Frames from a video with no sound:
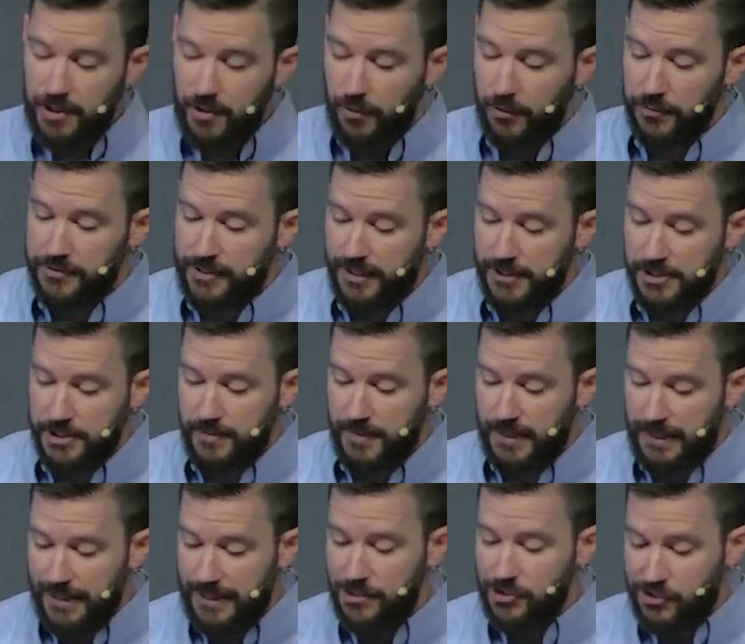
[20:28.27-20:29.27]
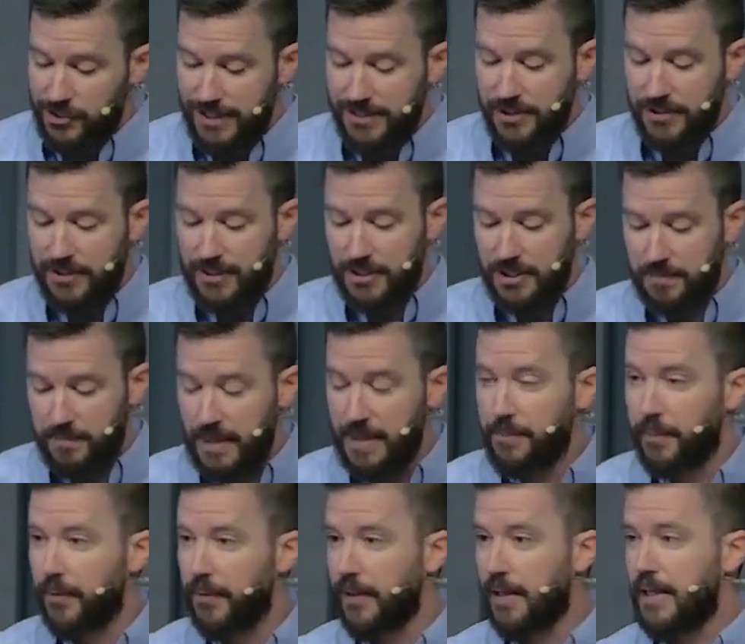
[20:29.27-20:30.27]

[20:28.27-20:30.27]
Old Testament in Jesus and his people.